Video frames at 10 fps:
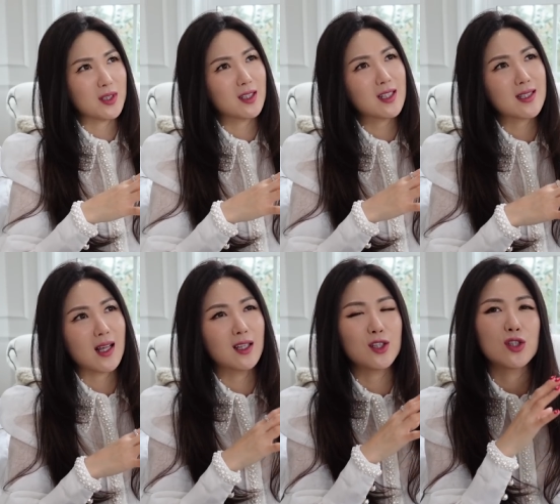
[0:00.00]
was gonna
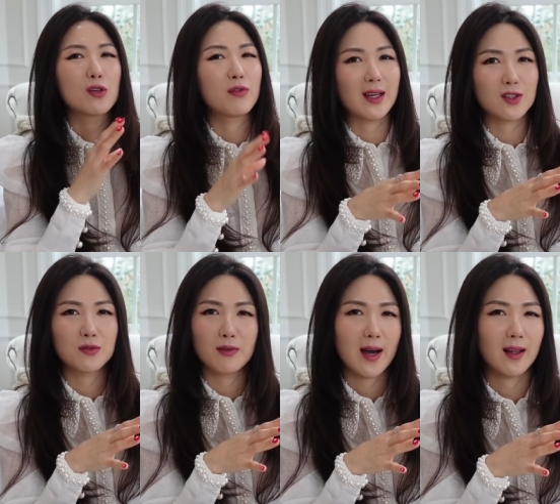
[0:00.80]
sell it to
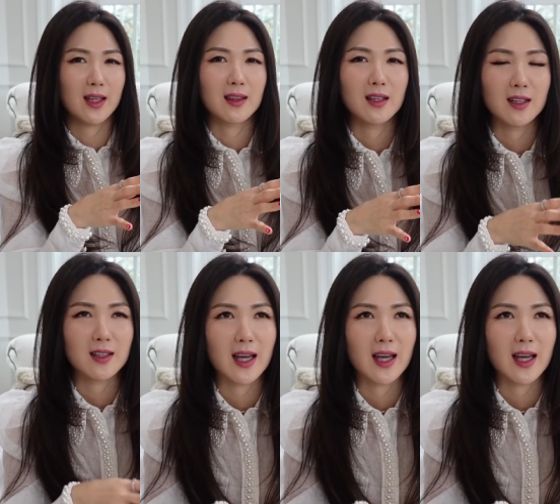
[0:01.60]
Fashionphile, I think,